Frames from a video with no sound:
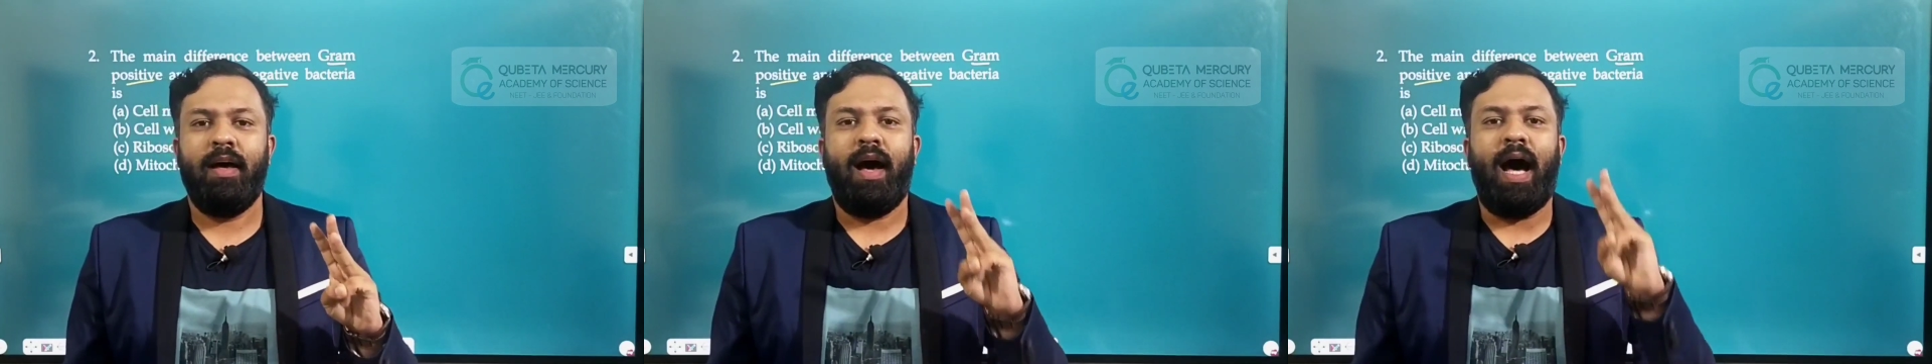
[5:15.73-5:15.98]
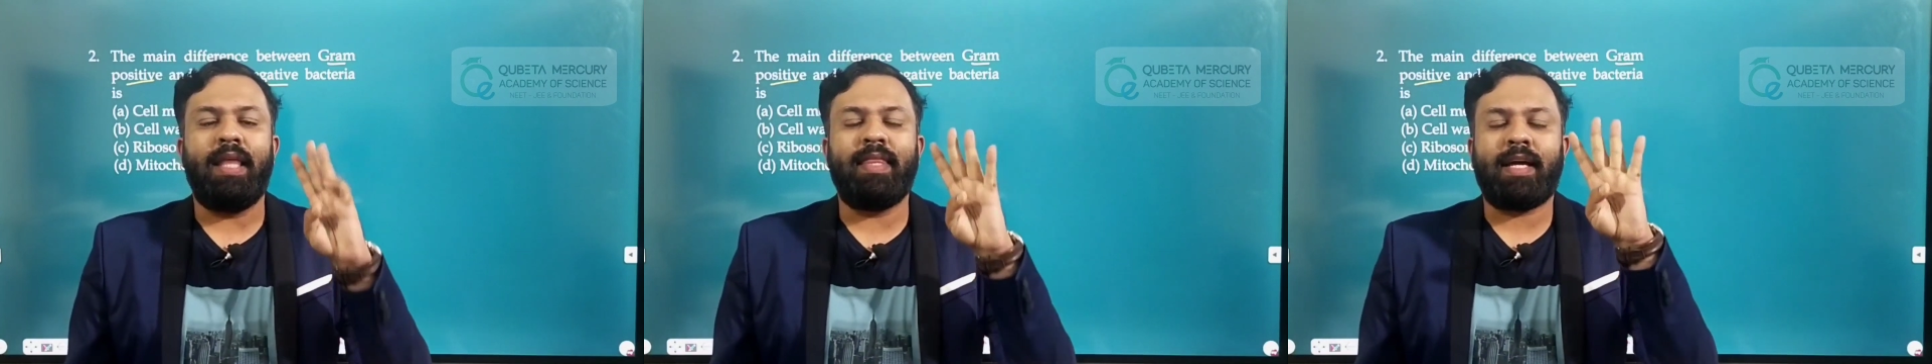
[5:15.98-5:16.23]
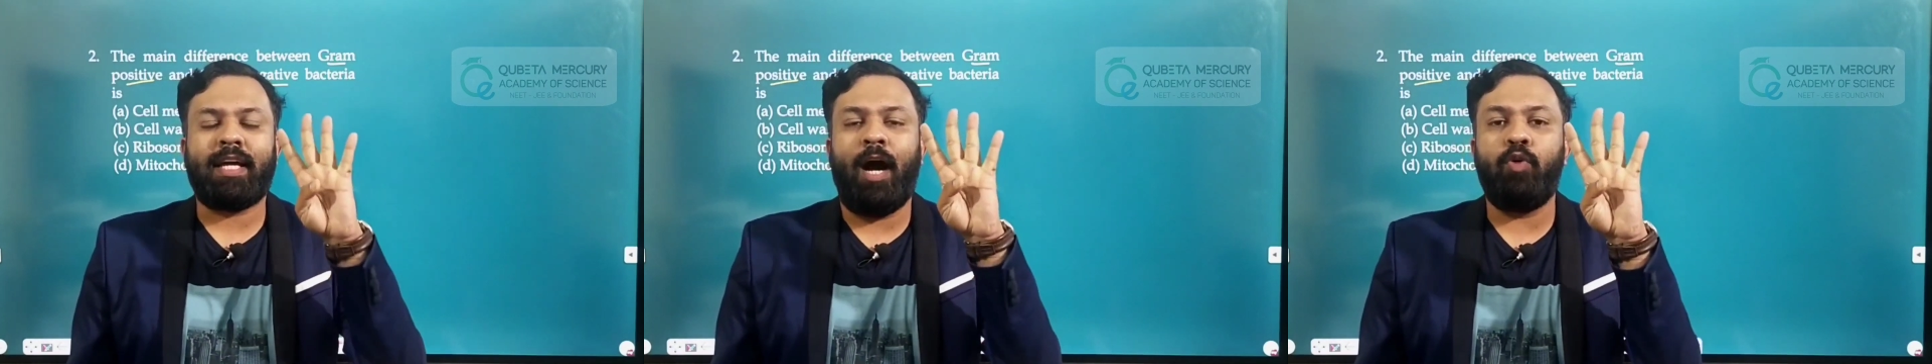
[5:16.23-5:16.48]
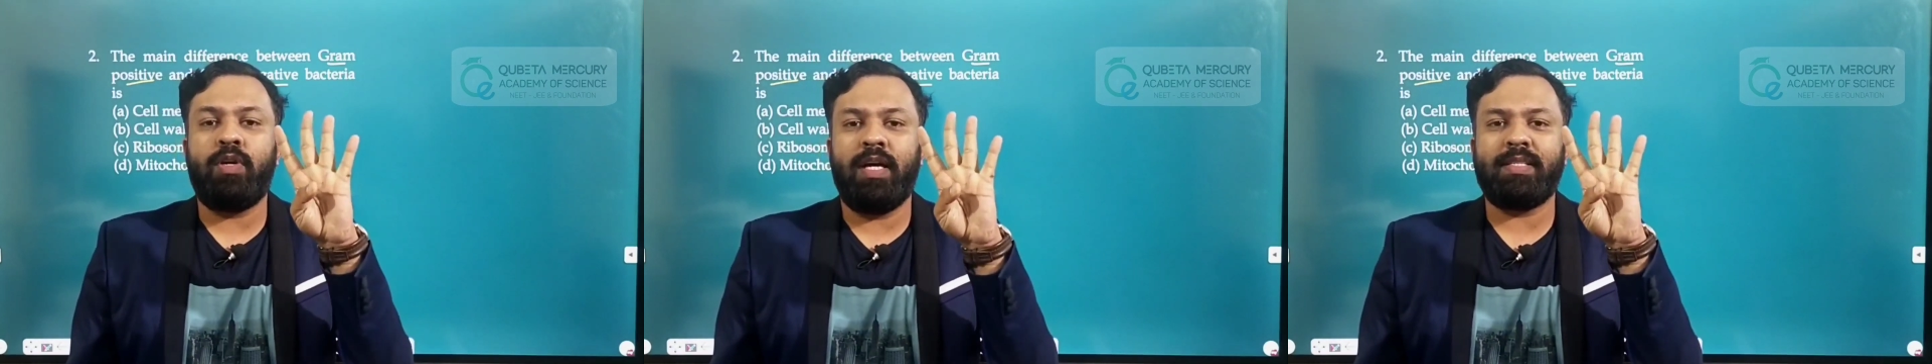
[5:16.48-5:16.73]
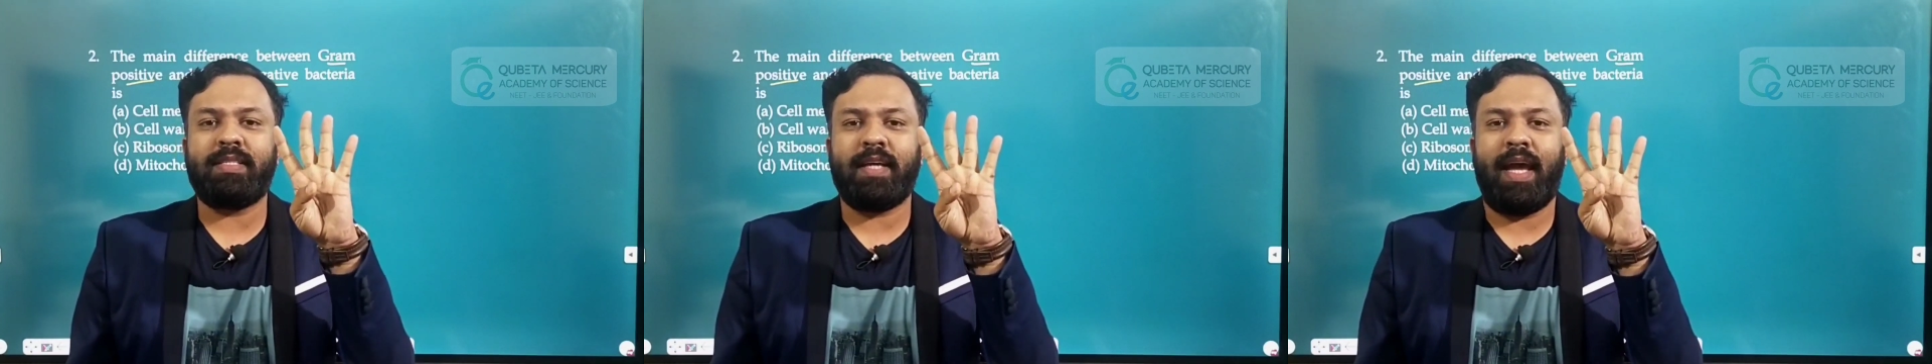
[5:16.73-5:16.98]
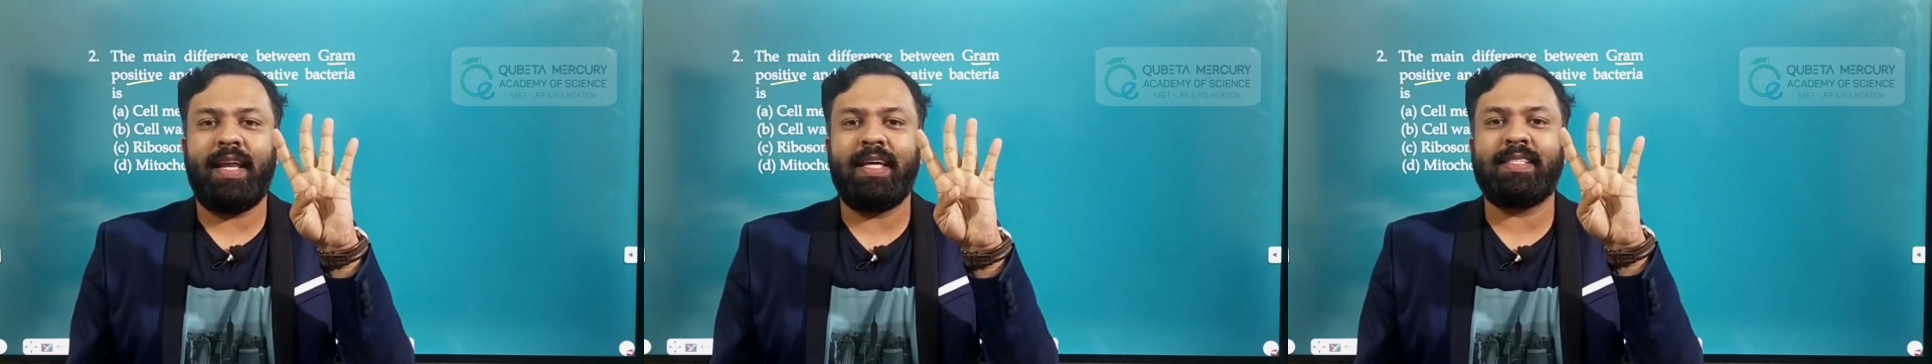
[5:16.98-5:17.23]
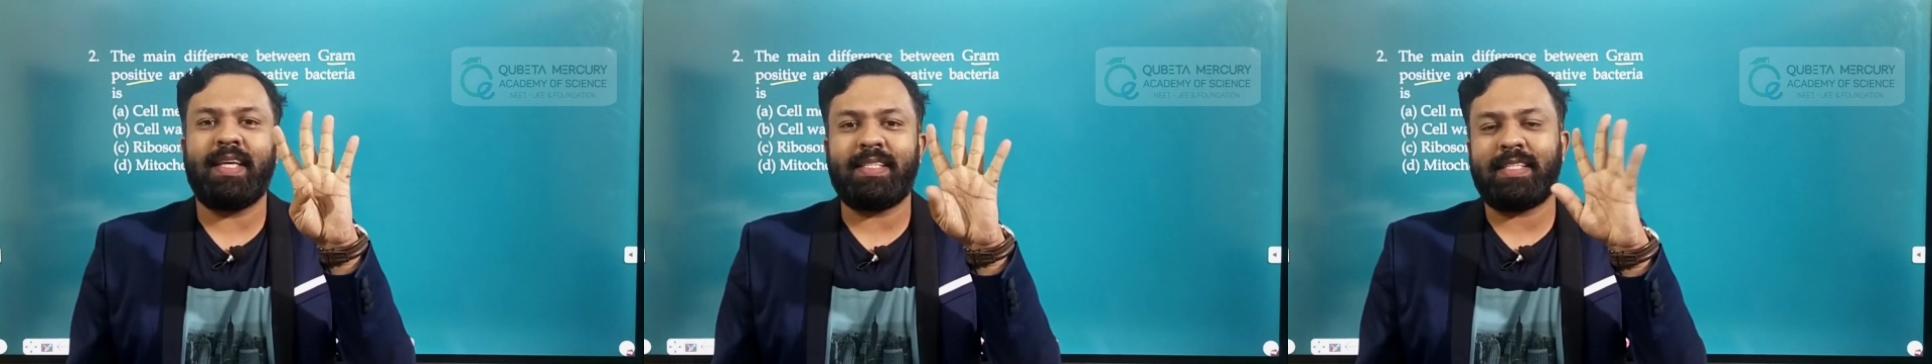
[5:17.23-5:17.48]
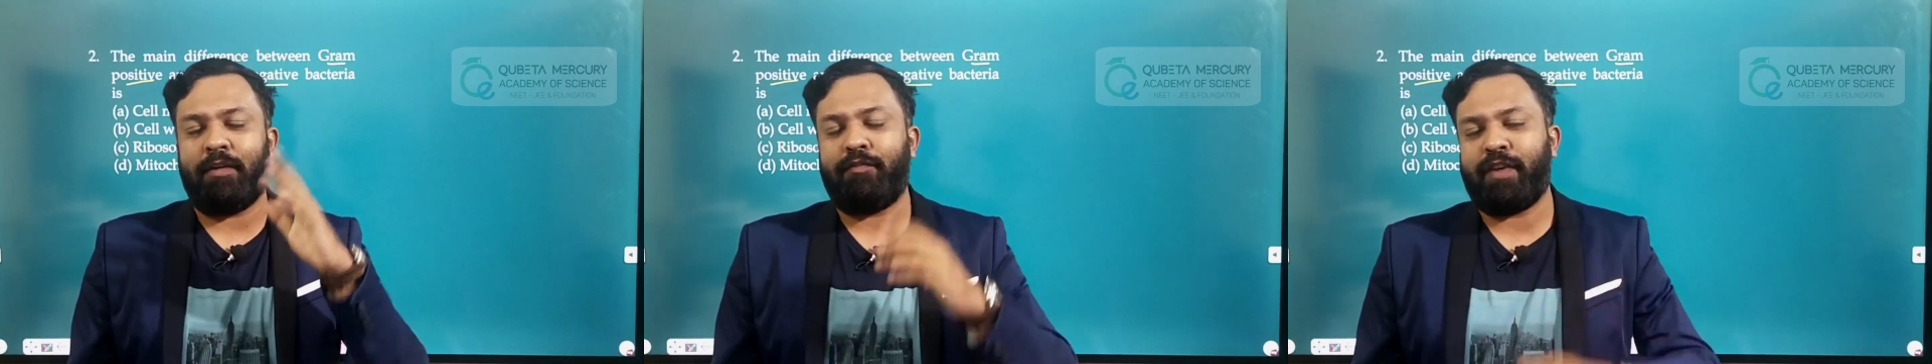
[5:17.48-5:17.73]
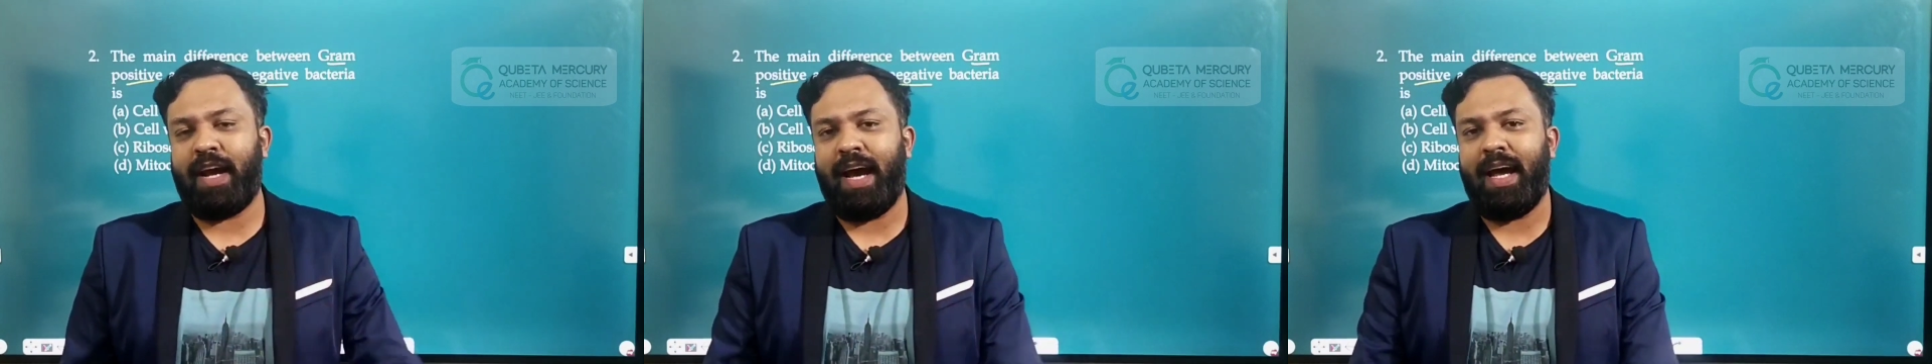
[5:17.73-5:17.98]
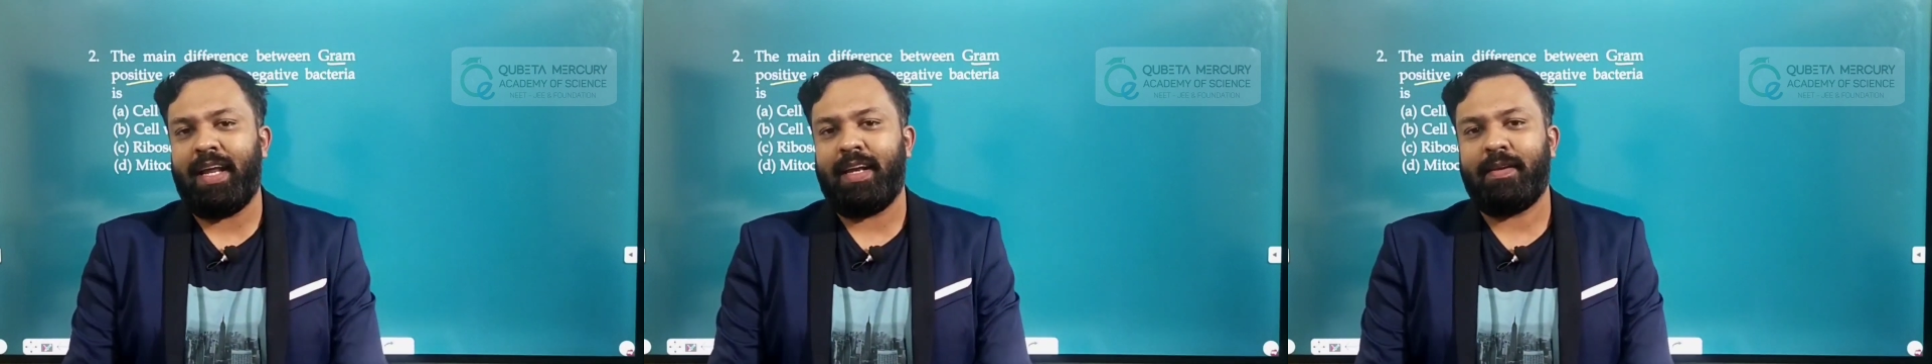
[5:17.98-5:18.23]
and the counter stain is the safranin.